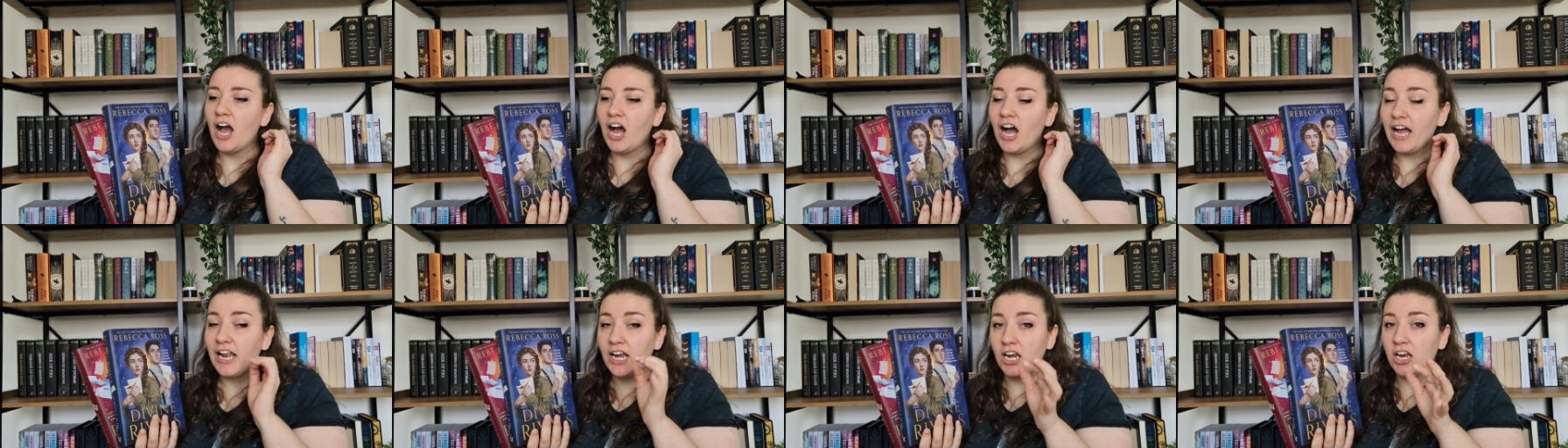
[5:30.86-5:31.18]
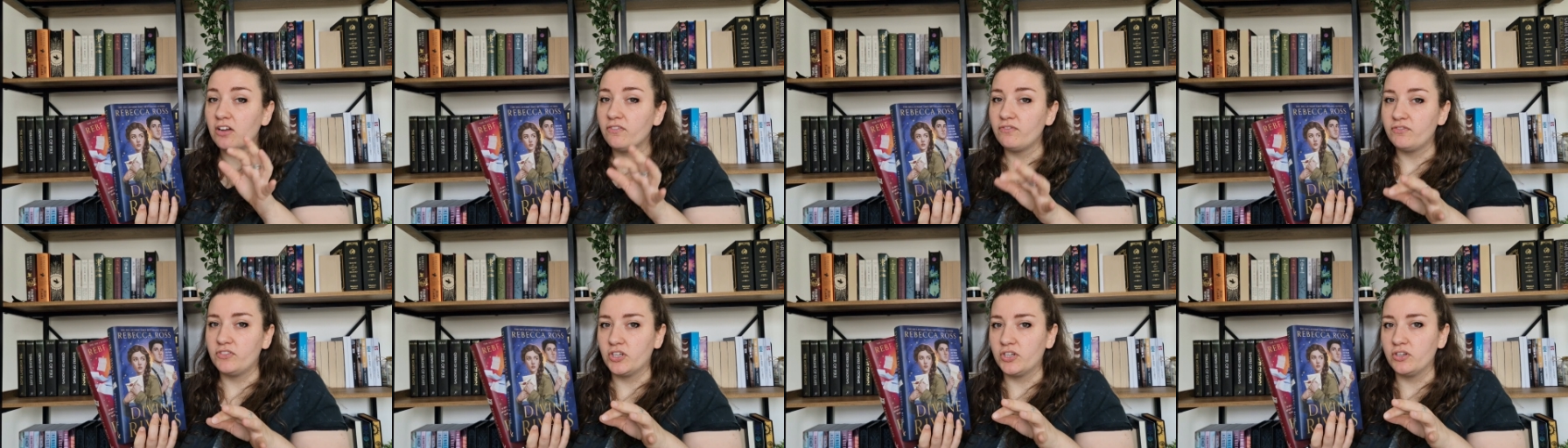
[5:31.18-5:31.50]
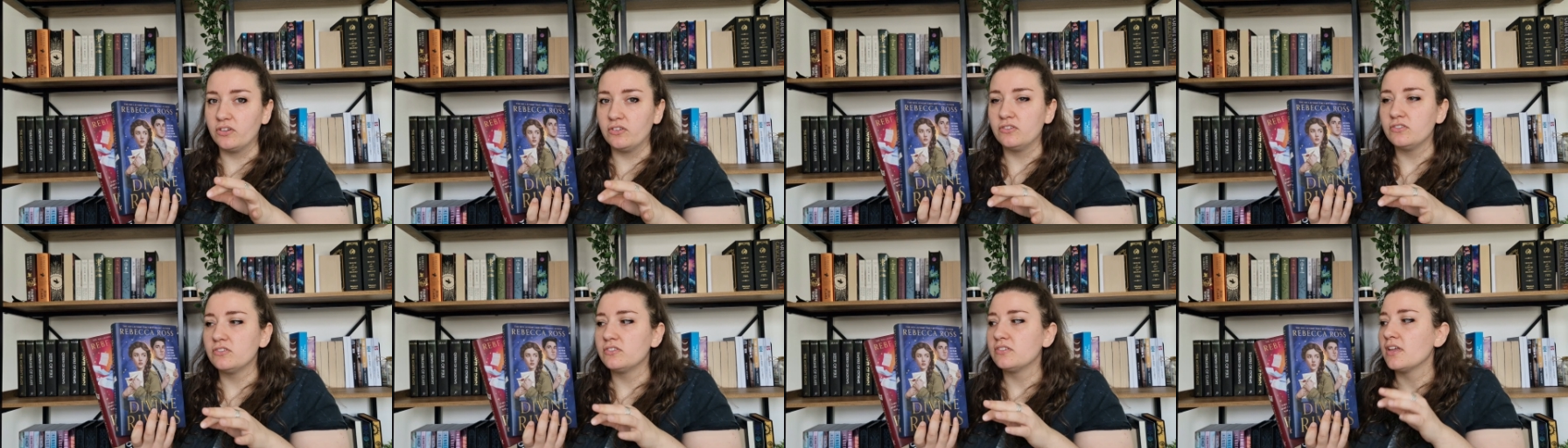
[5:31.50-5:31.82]
I love
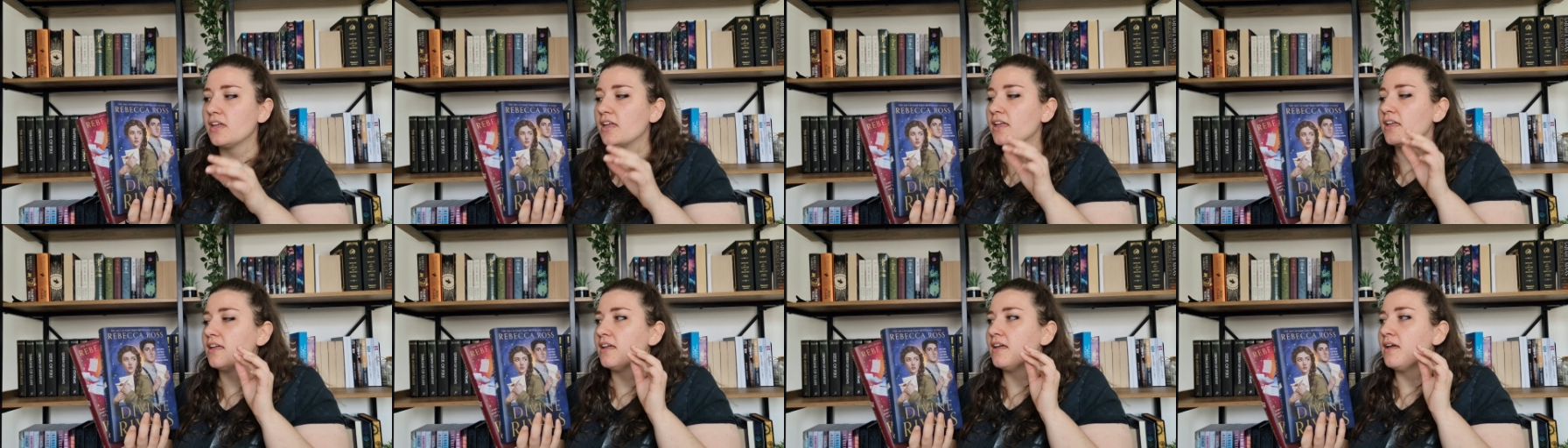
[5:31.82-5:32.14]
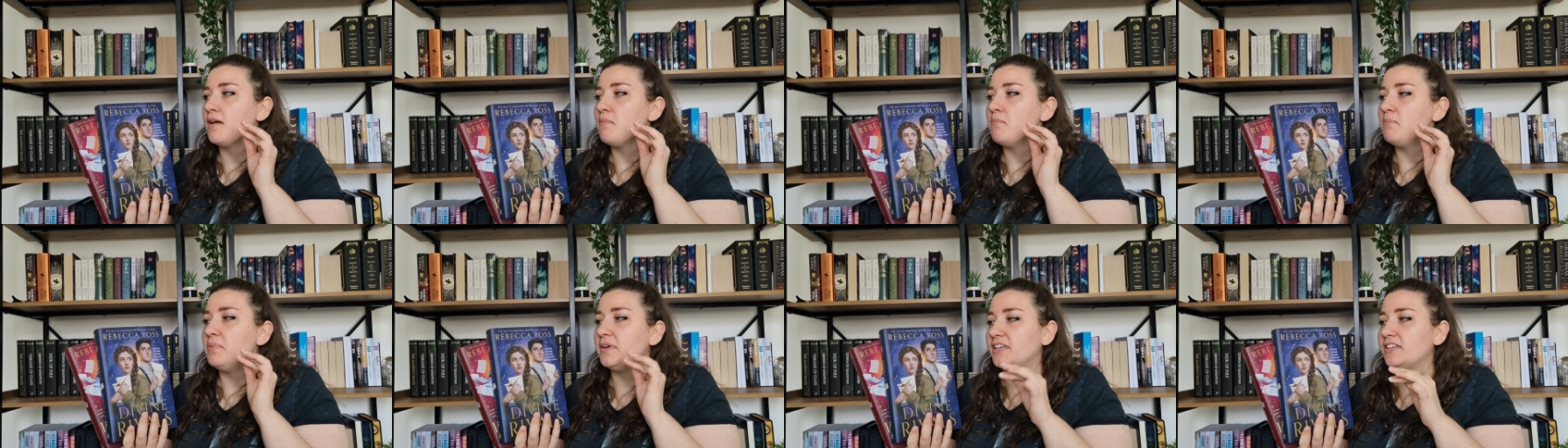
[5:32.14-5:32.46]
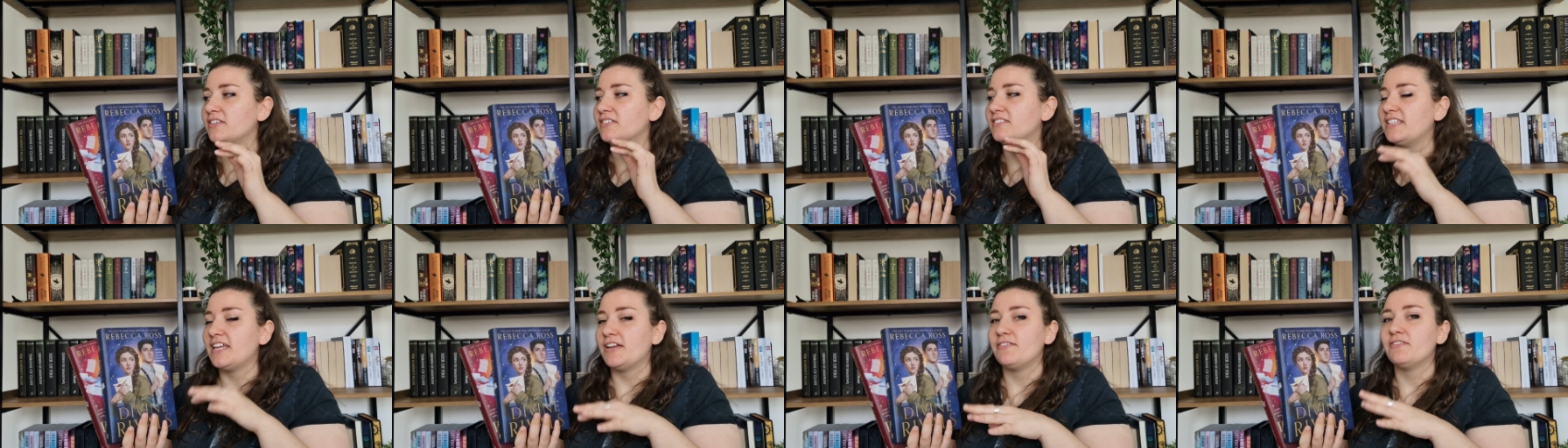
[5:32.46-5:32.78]
those
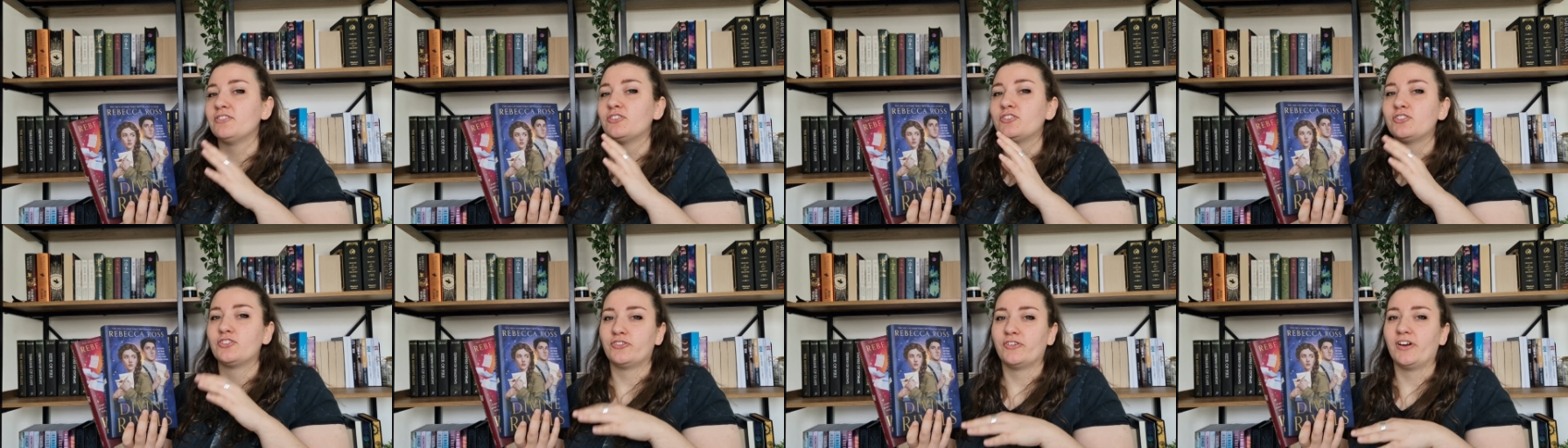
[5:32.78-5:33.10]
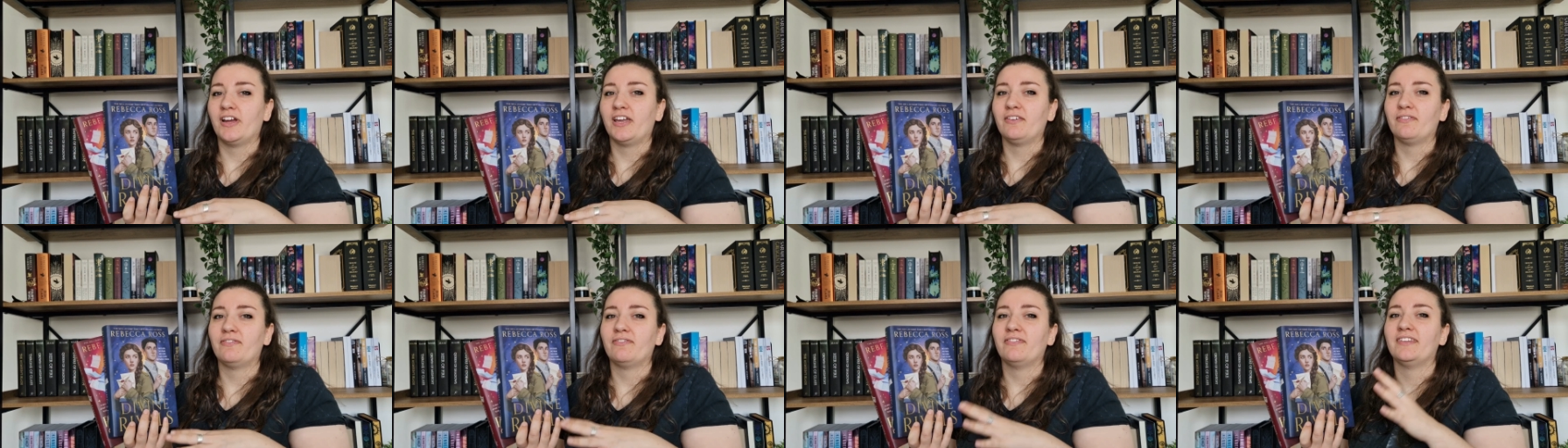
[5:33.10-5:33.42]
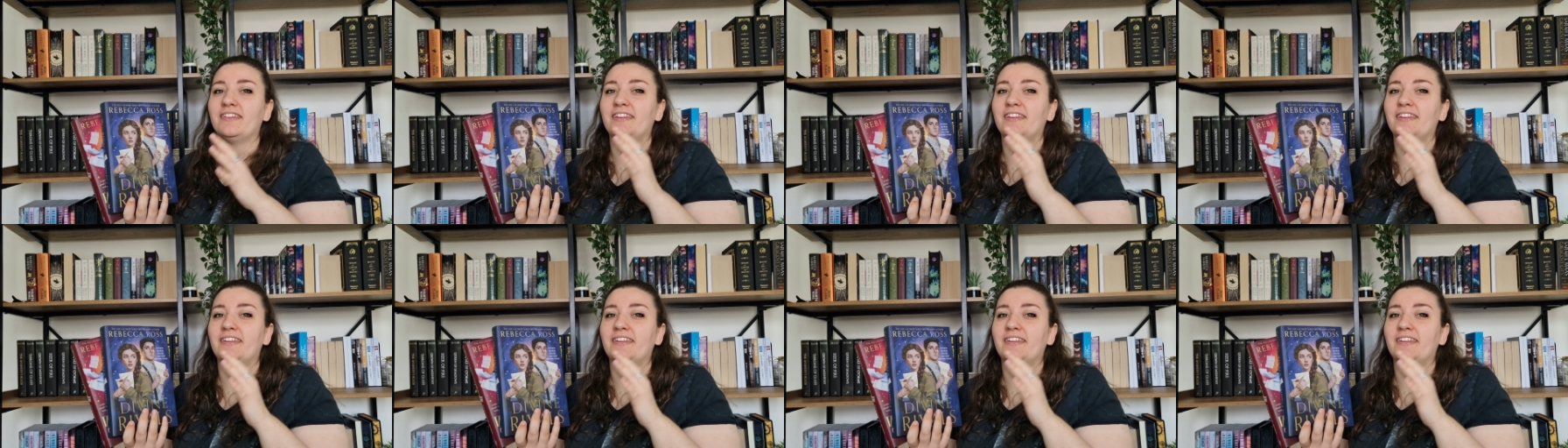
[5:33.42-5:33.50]
because there is strife